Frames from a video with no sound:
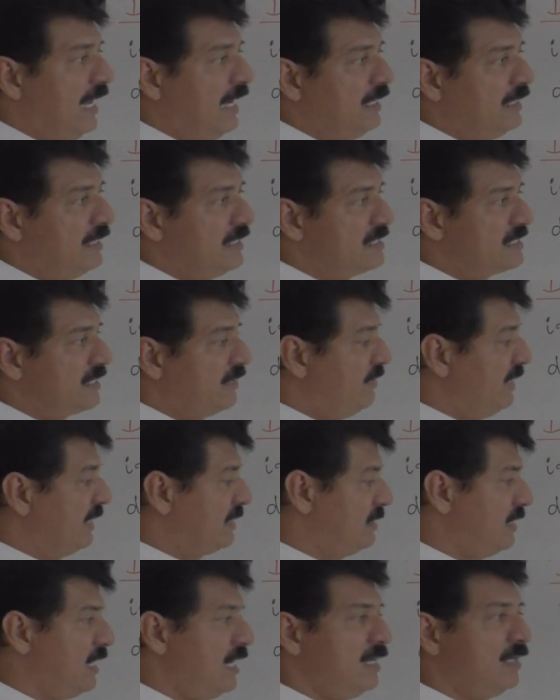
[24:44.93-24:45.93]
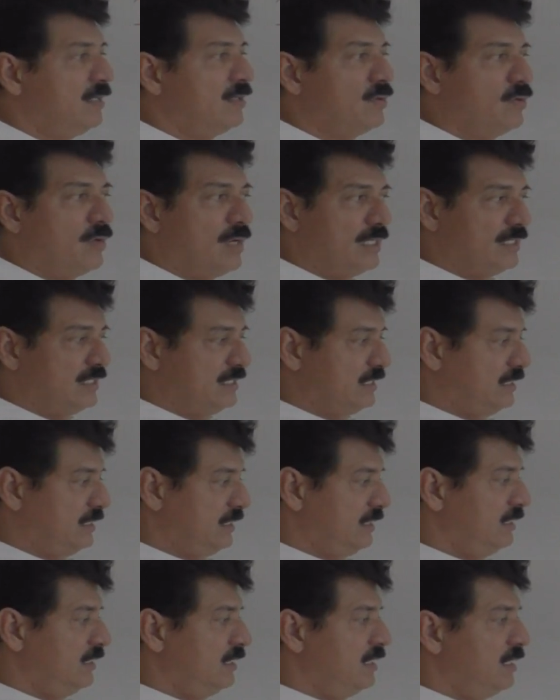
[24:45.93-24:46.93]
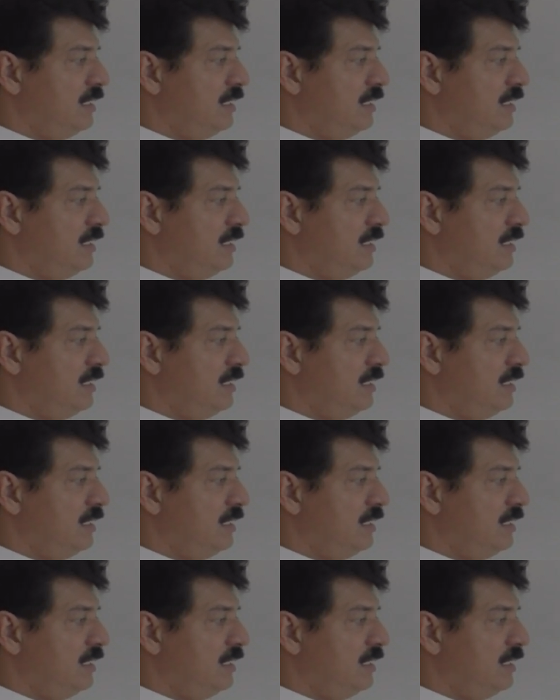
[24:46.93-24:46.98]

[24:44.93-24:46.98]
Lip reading: and is a vector quantity.